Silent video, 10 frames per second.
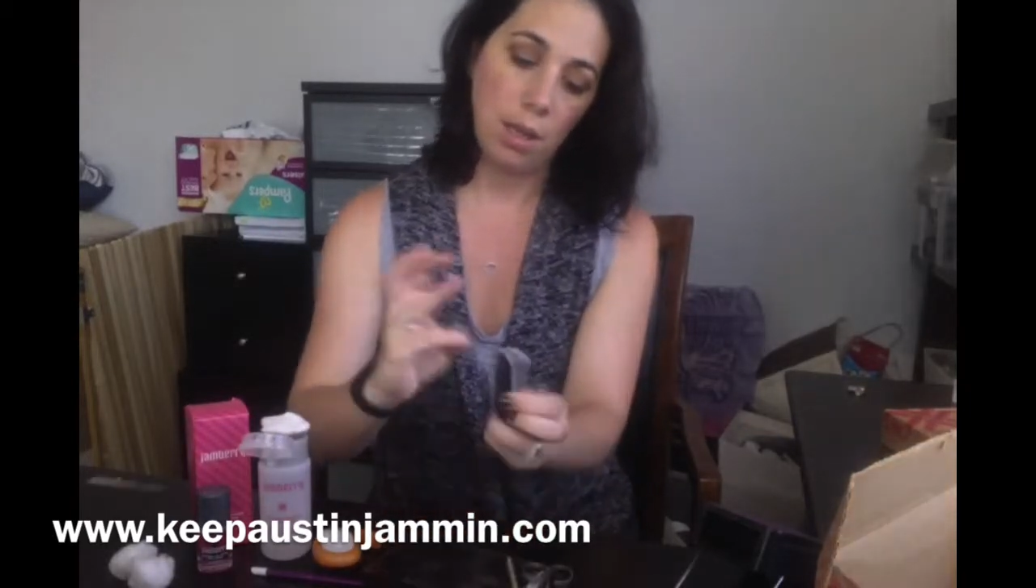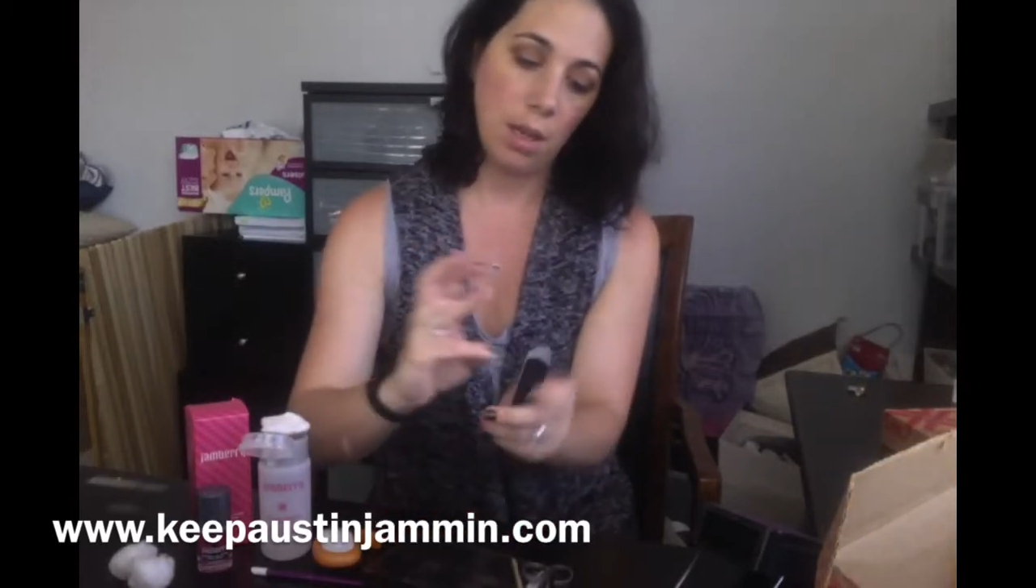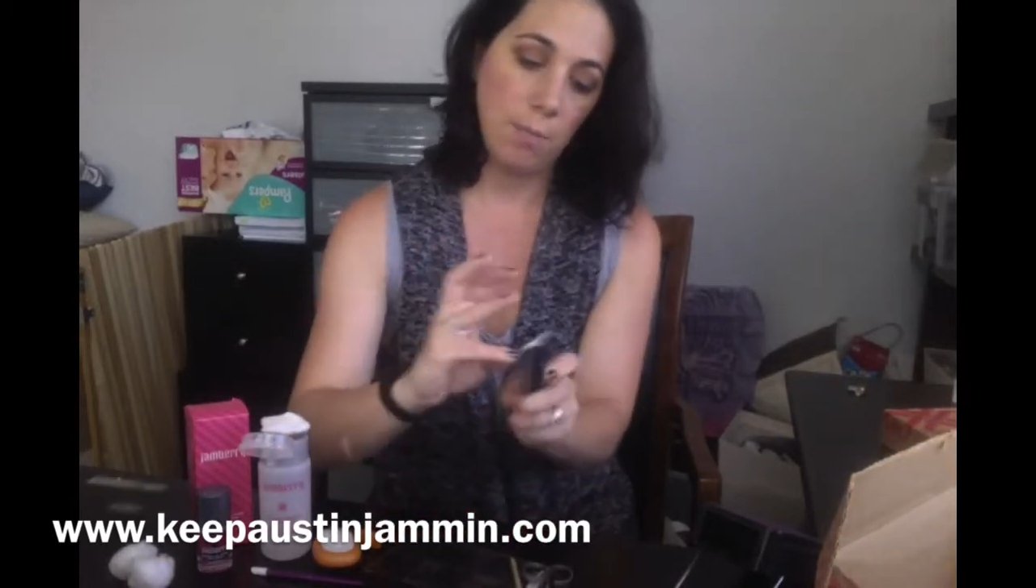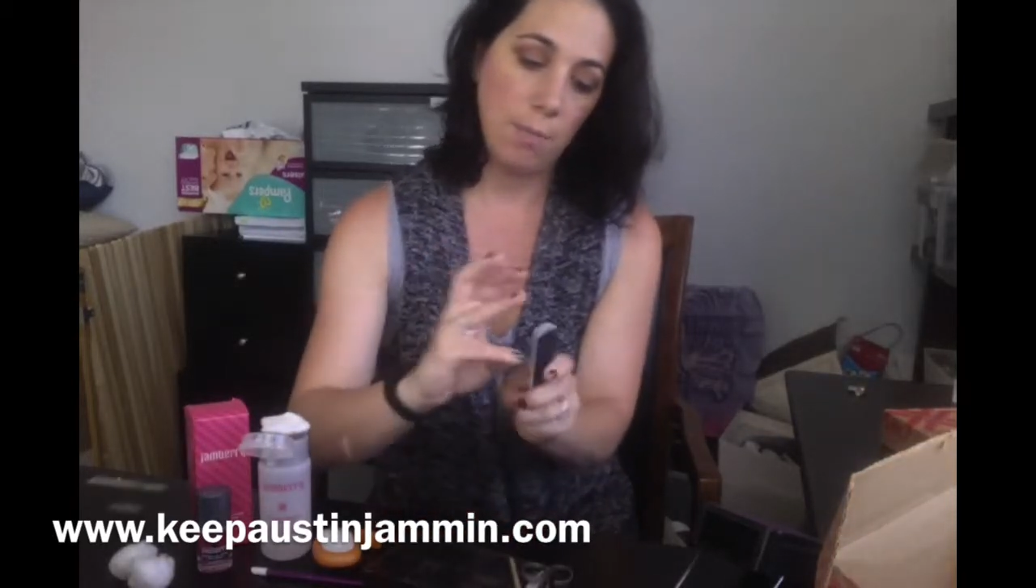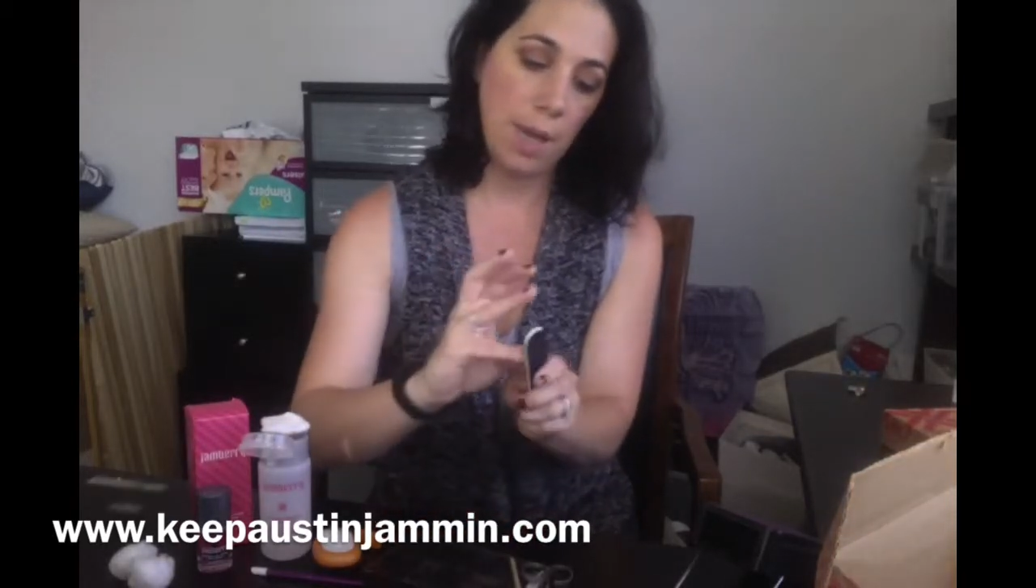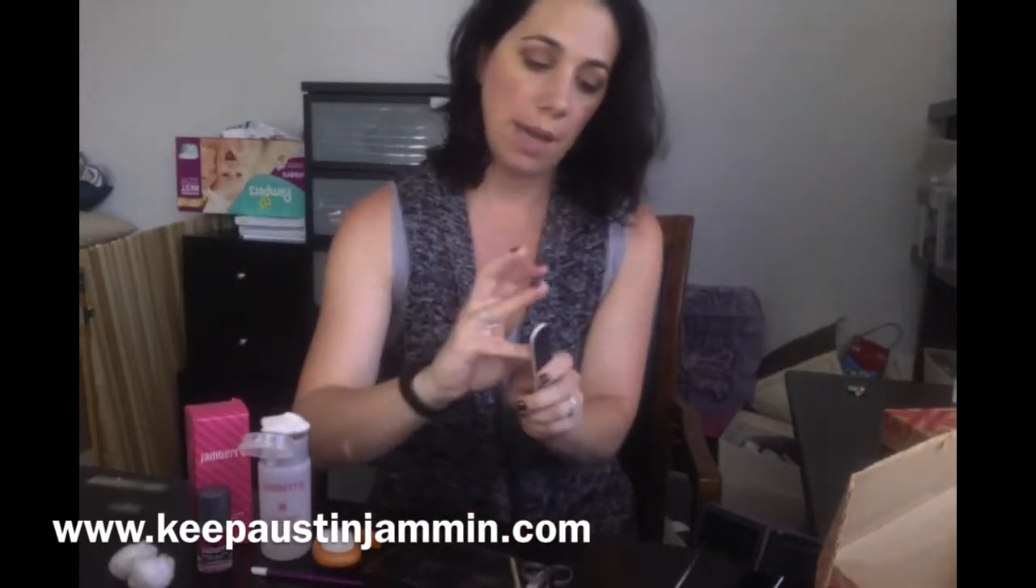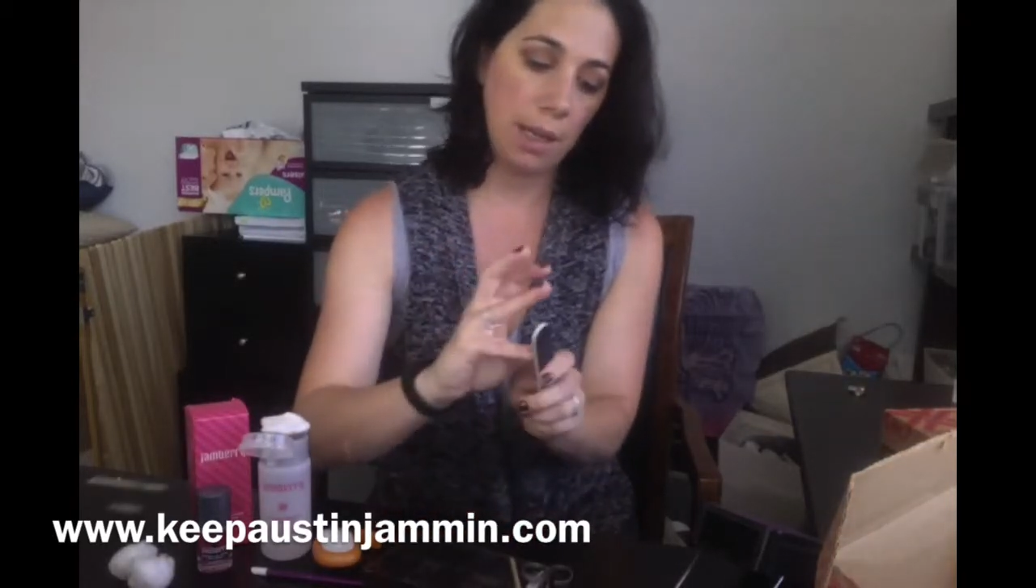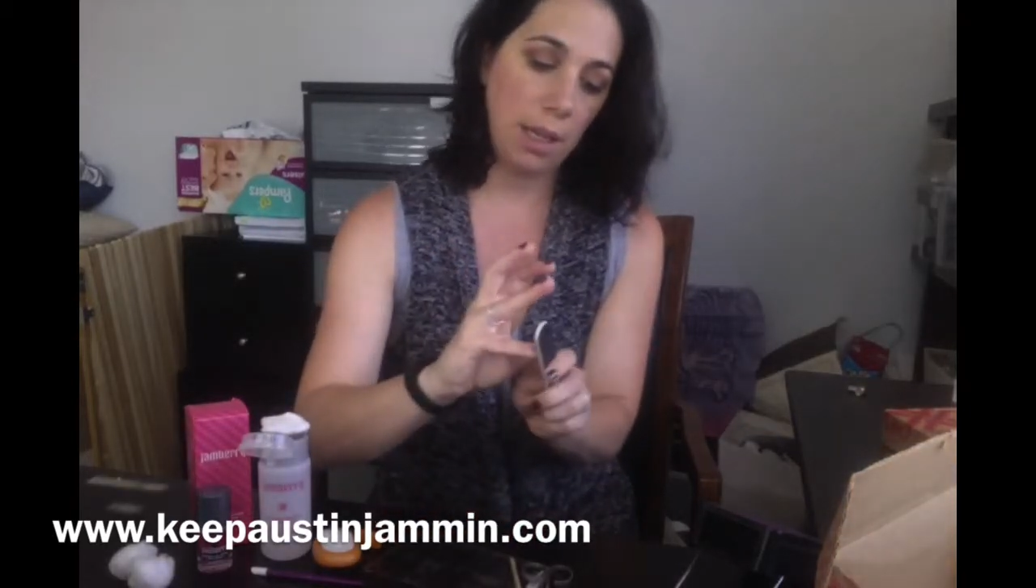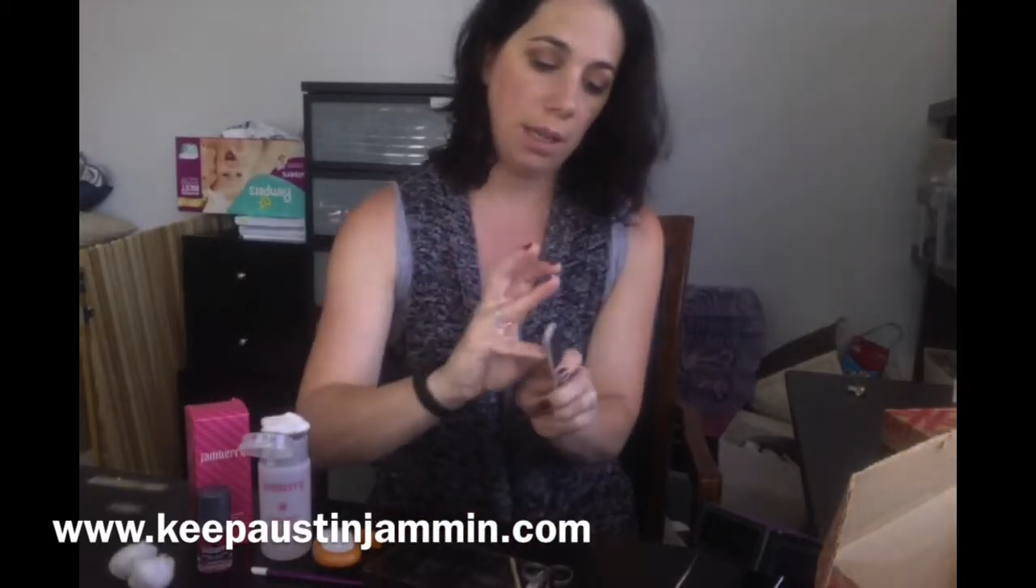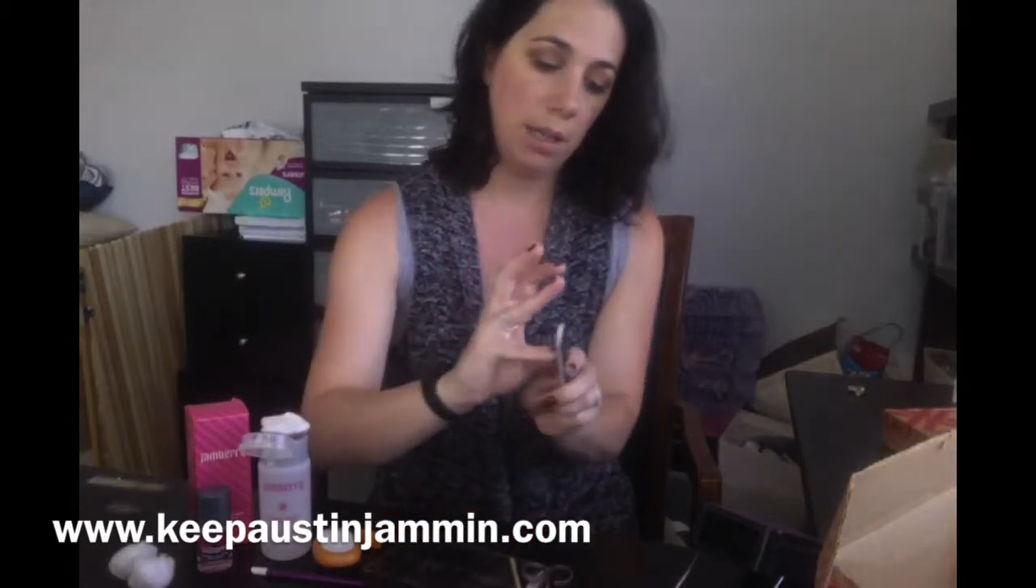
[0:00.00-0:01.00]
Come
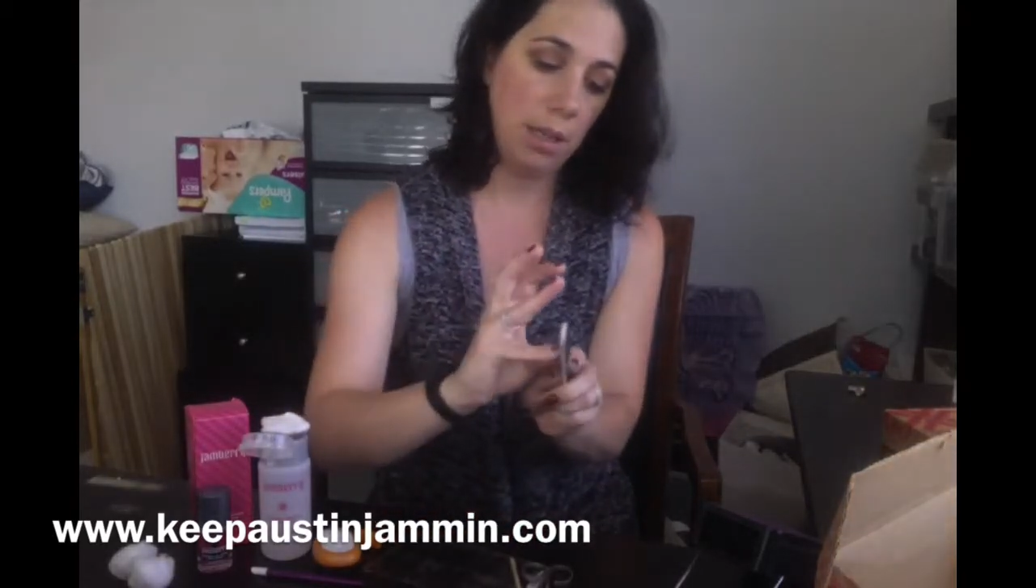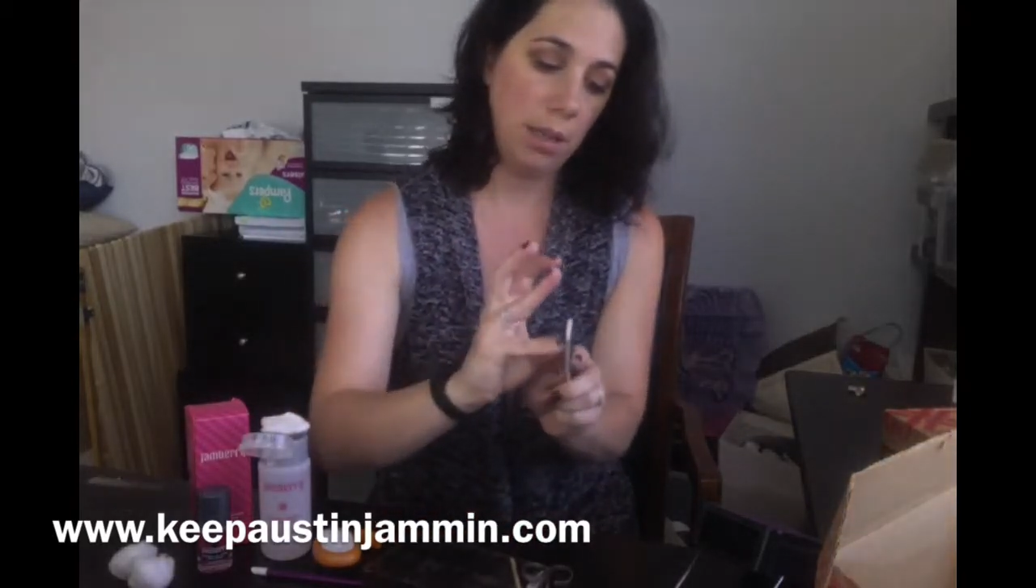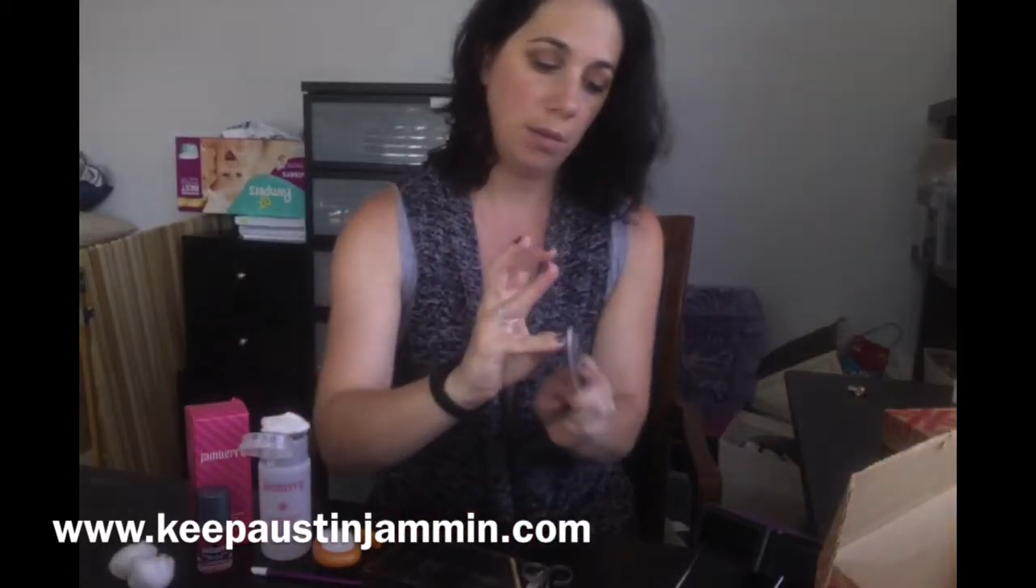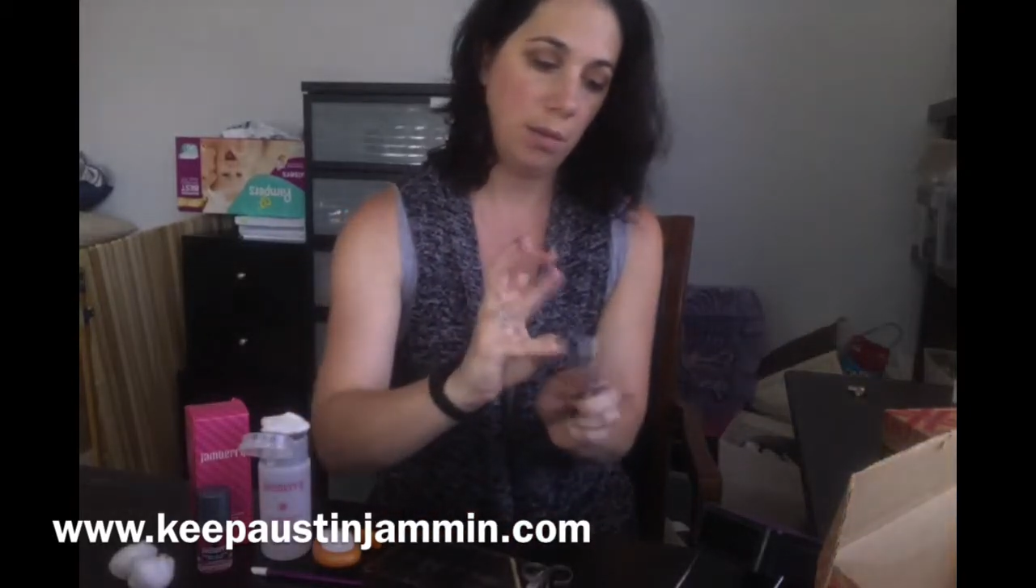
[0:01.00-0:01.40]
back in